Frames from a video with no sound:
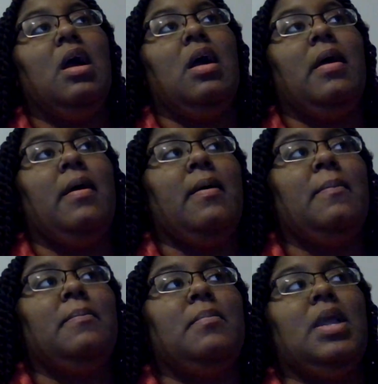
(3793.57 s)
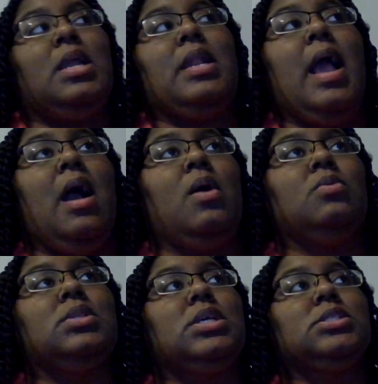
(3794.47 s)
um, and
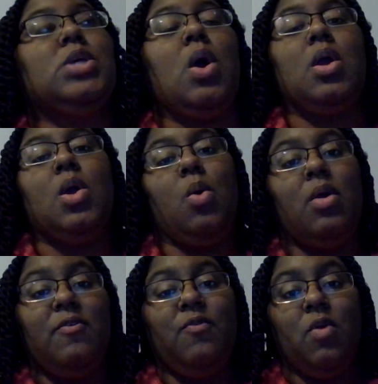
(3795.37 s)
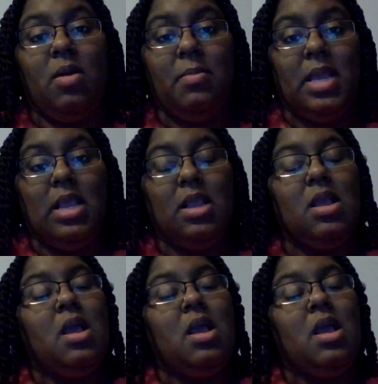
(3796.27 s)
how things are going for me.